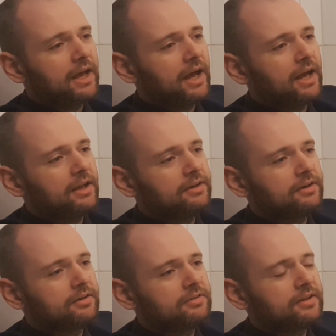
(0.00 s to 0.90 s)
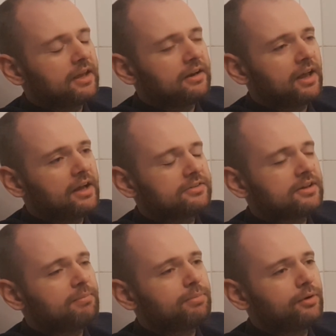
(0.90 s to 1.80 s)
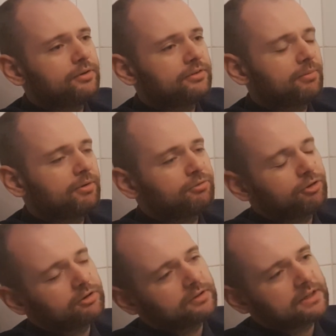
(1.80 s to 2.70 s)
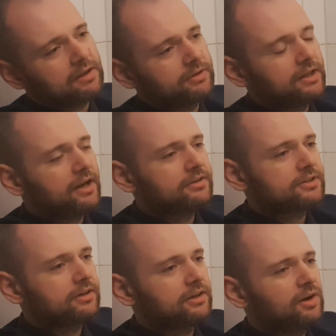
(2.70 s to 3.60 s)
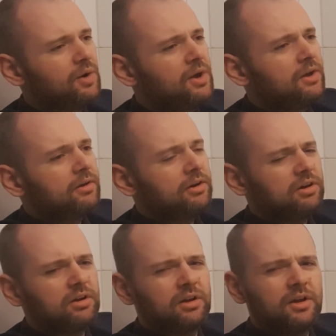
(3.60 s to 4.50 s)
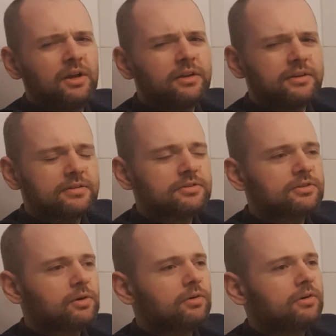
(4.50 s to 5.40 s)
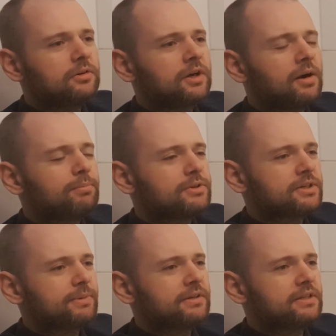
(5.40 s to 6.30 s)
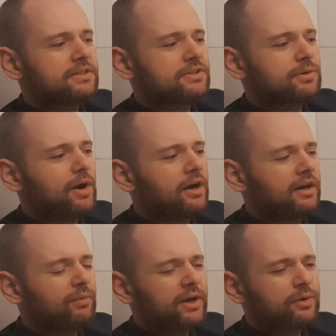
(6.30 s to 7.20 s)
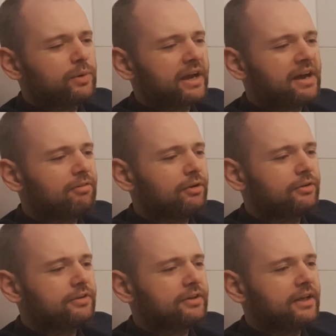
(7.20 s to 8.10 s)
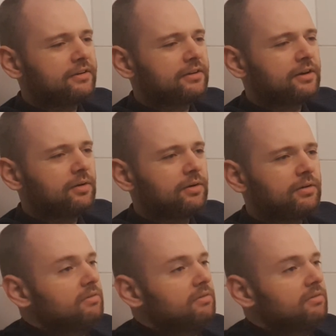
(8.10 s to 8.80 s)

And then at some point, someone further down the line is going to go, this is so cumbersome and this is so ugly. Why do we have all this legacy code?